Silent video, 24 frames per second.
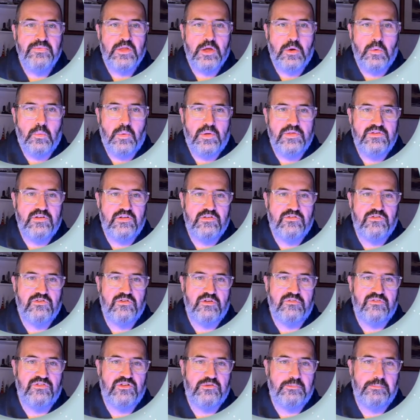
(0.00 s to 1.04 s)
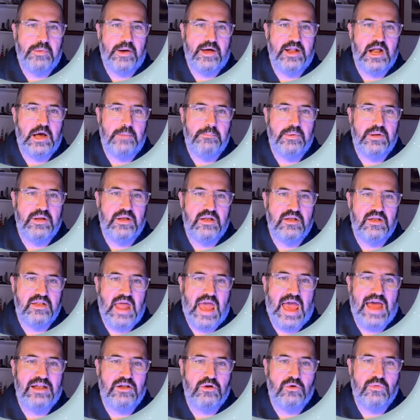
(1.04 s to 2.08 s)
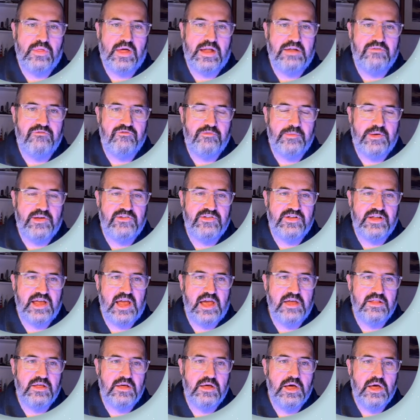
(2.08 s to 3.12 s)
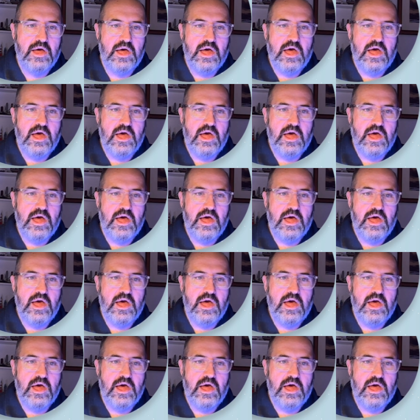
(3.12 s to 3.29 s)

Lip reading: once it's sort of spun up and added all that information together,